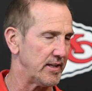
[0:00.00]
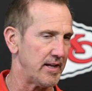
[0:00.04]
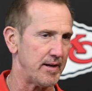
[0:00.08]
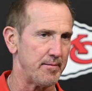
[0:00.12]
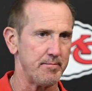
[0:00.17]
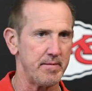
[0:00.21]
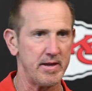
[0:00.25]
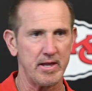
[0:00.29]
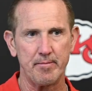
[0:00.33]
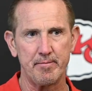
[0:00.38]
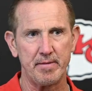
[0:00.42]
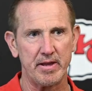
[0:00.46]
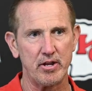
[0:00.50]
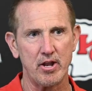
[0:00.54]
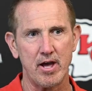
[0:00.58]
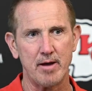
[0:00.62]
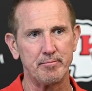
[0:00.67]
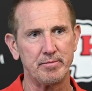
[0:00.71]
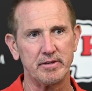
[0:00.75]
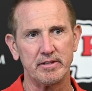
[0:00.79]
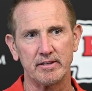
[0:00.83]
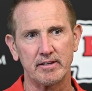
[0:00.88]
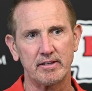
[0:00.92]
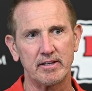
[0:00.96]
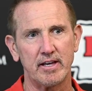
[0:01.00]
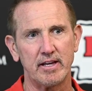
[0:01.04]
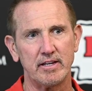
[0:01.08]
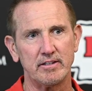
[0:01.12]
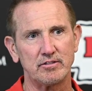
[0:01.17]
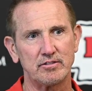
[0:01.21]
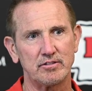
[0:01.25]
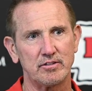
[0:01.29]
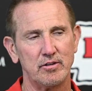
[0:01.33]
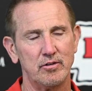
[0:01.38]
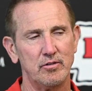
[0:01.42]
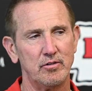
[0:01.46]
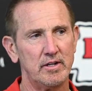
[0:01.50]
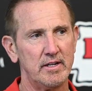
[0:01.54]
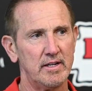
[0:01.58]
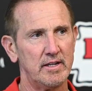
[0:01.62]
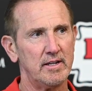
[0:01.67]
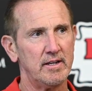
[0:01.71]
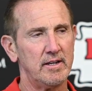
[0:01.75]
That may or may not be the case. So